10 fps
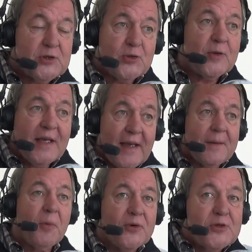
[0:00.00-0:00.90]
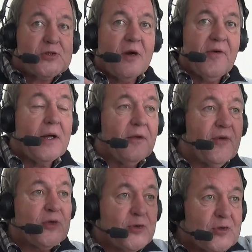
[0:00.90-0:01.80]
because you can't put yourself,
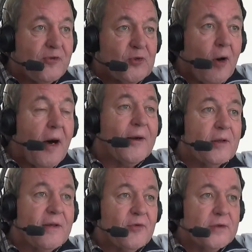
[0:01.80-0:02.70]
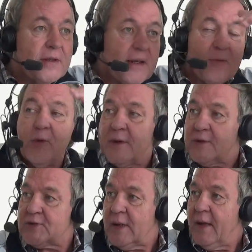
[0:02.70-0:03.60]
elevate yourself to a higher level than anyone
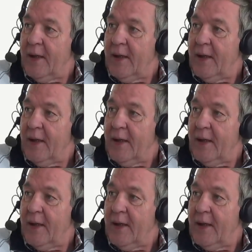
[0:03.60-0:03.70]
else